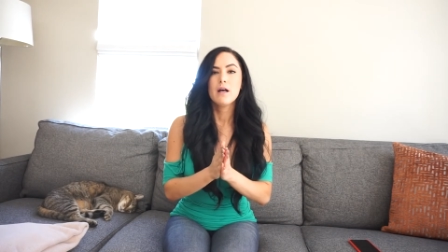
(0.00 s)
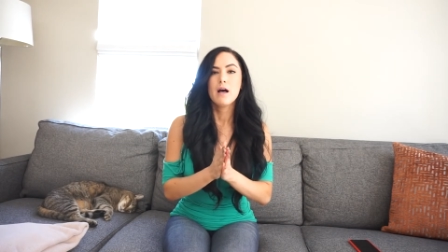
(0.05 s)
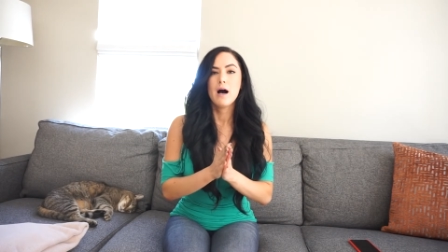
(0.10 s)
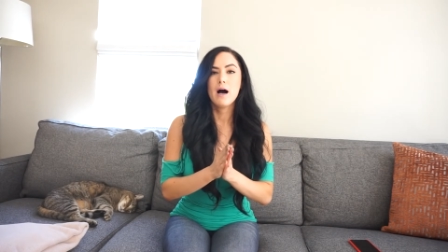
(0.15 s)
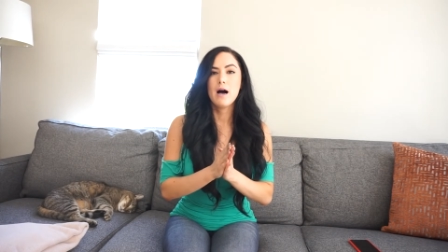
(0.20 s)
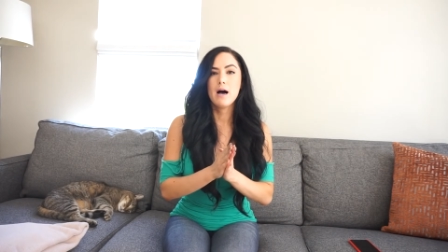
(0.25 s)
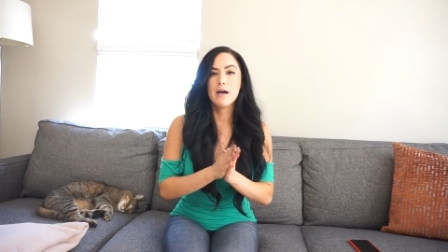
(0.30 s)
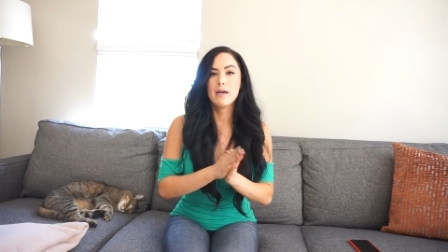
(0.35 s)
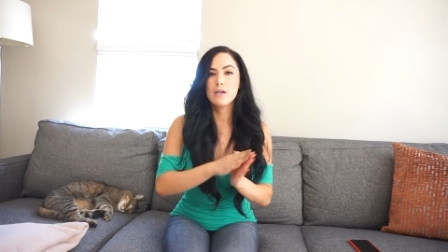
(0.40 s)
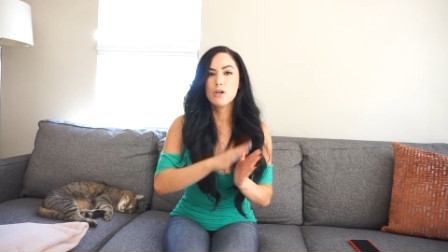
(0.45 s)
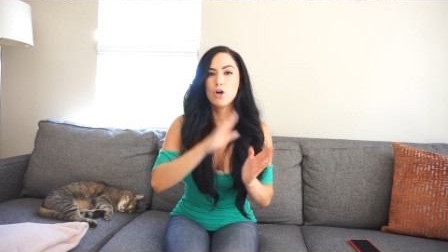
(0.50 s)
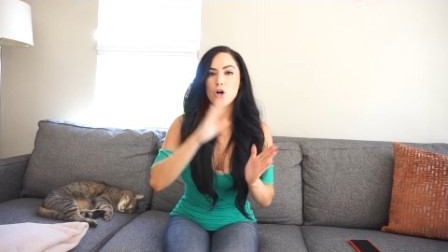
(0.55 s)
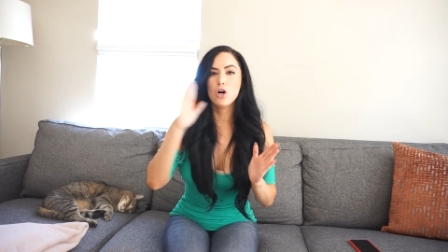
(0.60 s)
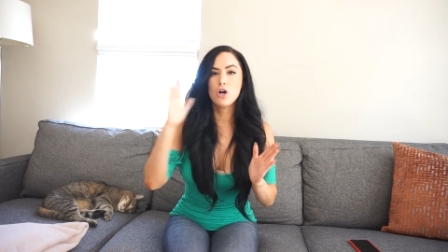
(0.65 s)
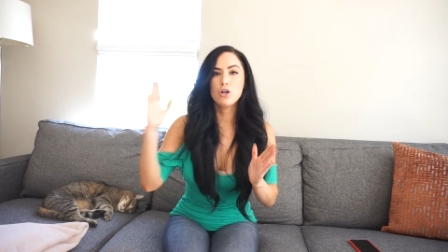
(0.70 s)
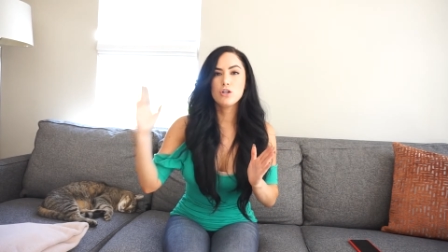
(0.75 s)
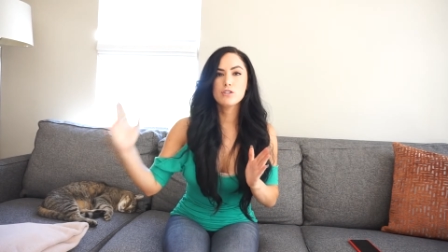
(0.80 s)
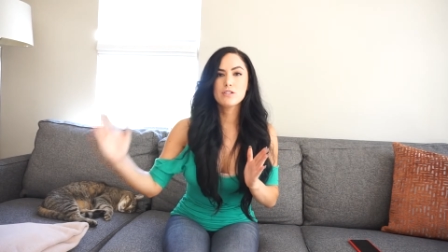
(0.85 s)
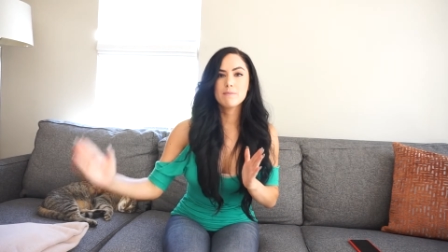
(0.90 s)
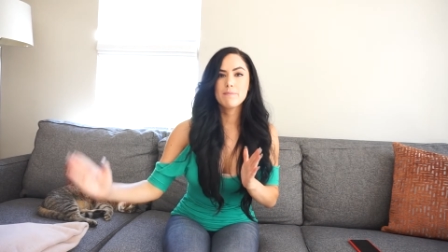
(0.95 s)
Uh, it
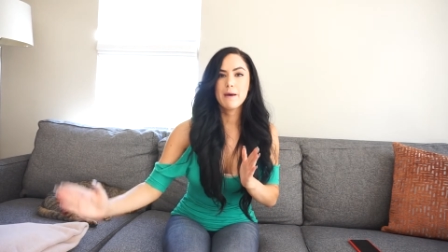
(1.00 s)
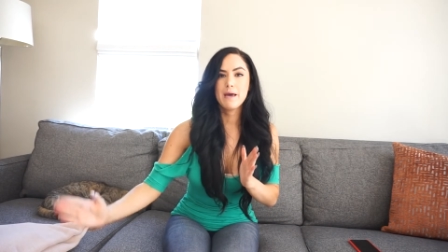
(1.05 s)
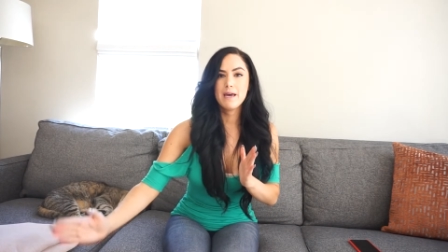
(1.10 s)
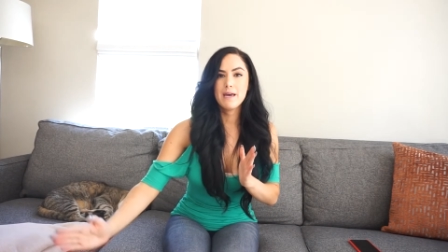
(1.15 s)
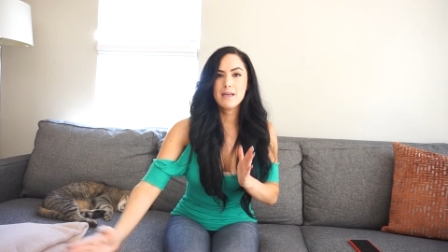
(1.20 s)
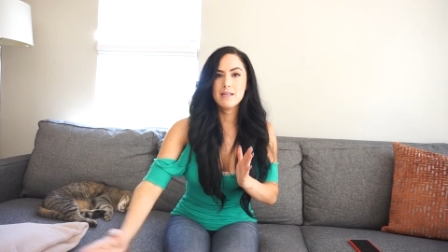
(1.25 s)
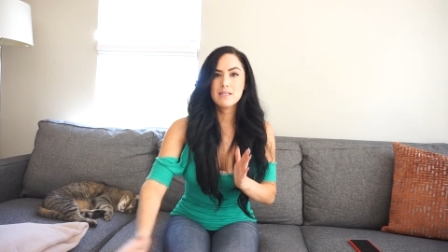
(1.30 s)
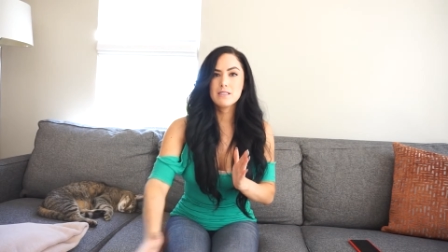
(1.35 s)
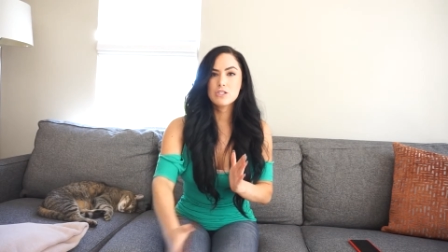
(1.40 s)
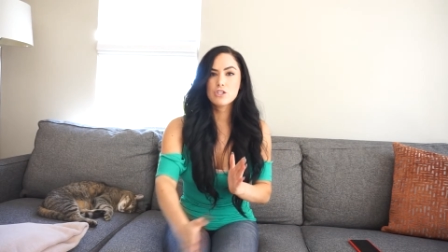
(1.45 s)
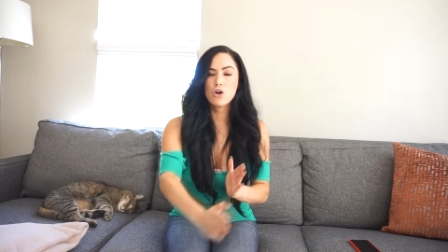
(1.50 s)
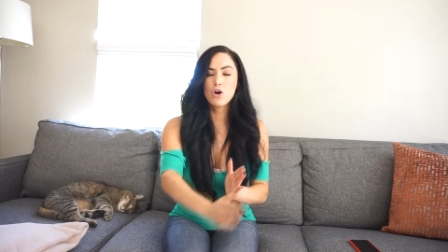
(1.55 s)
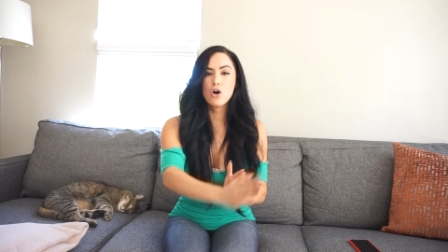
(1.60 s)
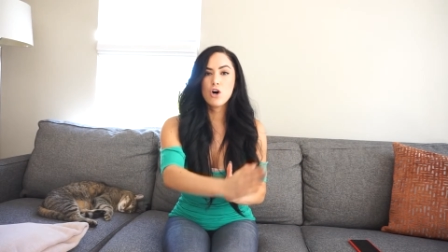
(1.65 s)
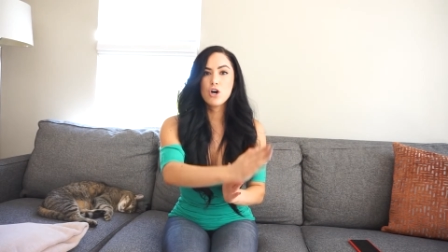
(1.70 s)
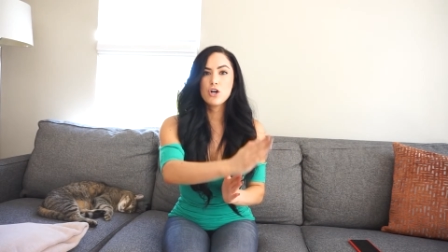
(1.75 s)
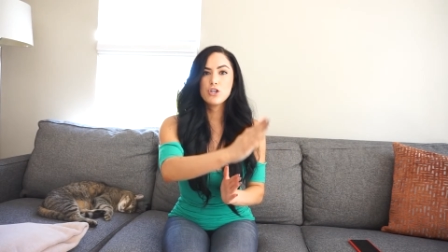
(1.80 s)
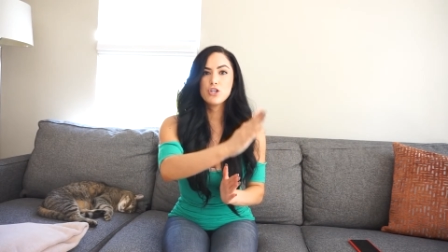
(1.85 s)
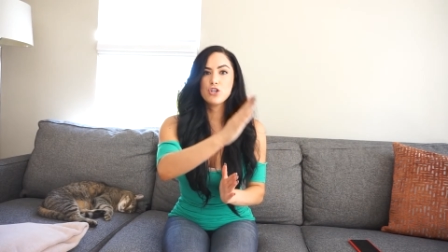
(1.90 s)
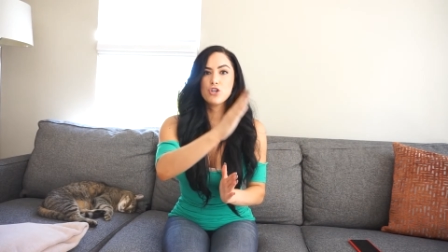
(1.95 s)
all depends
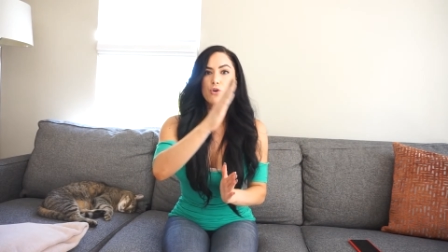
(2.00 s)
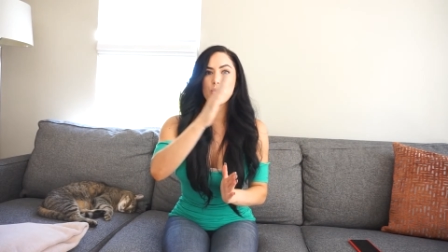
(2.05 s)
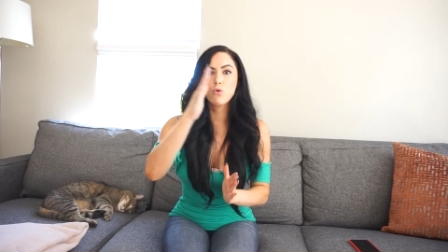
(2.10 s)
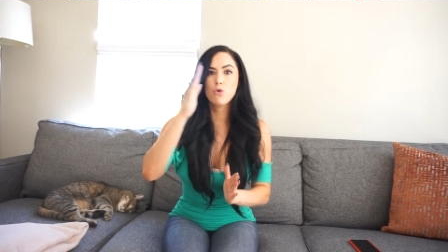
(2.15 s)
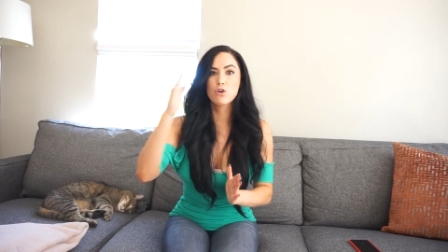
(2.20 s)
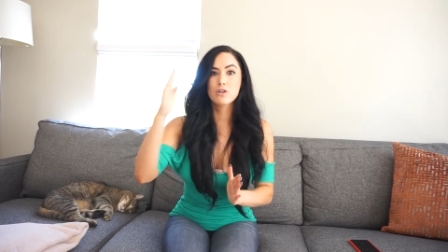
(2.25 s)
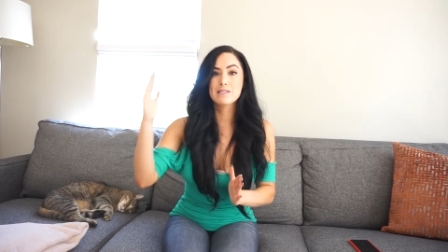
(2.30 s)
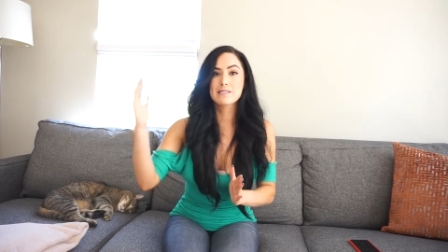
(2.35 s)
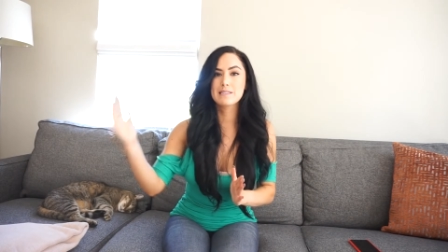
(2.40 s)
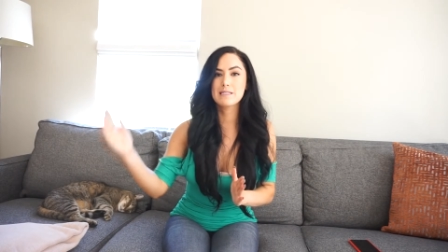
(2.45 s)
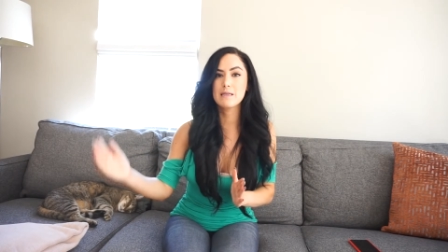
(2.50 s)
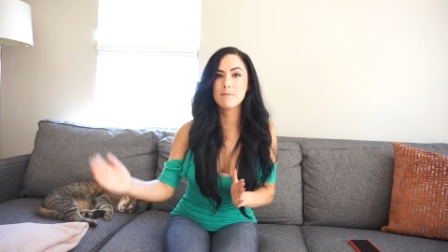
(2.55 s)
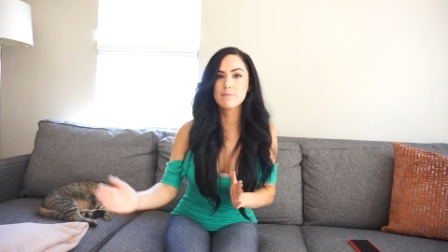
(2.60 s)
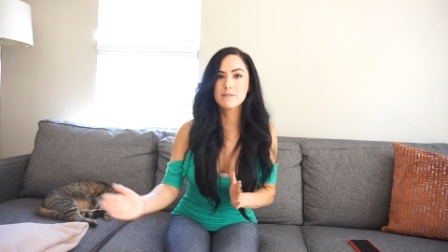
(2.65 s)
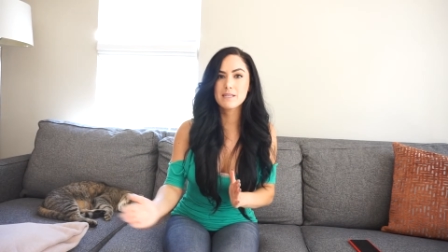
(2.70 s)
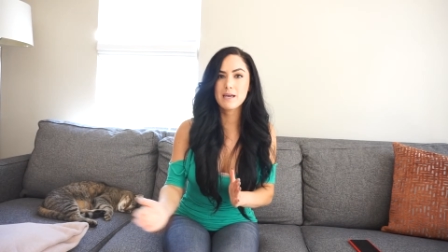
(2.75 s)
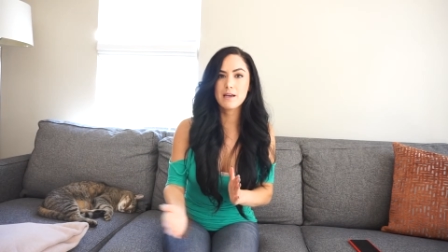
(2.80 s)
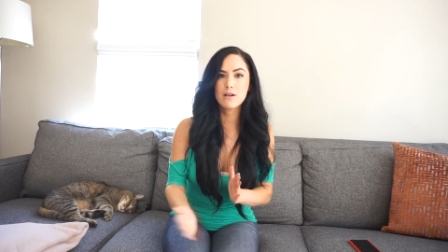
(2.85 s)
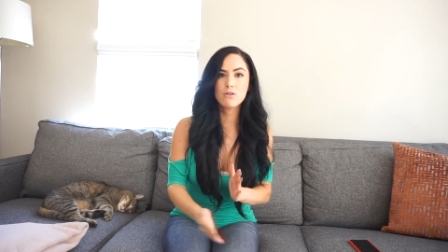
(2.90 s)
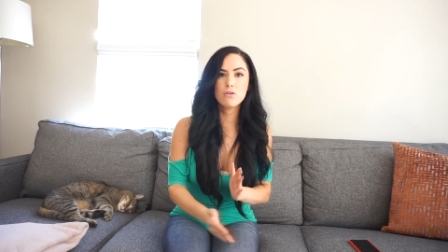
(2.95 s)
on your sleep
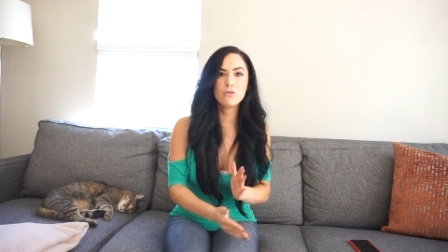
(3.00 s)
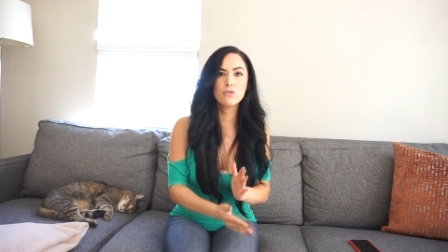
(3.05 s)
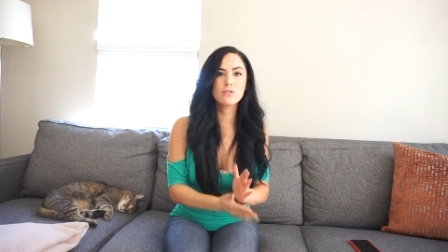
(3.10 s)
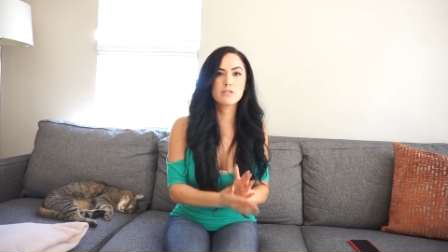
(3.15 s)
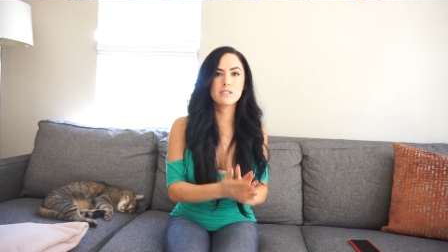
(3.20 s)
cycle.